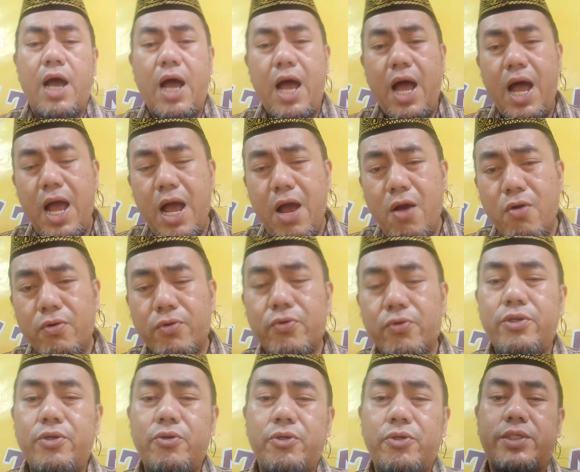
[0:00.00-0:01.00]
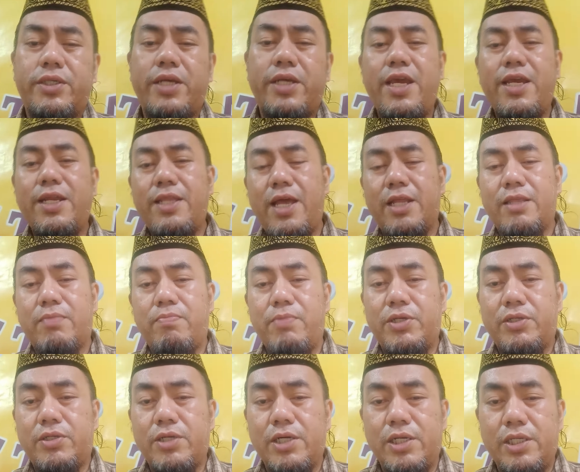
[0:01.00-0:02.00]
How could you say that,
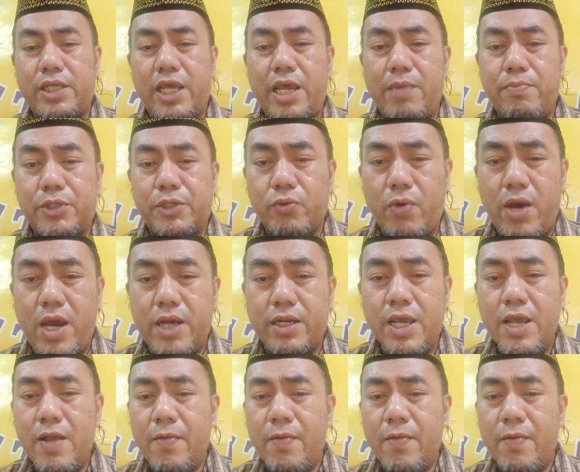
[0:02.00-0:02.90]
Mr. James White?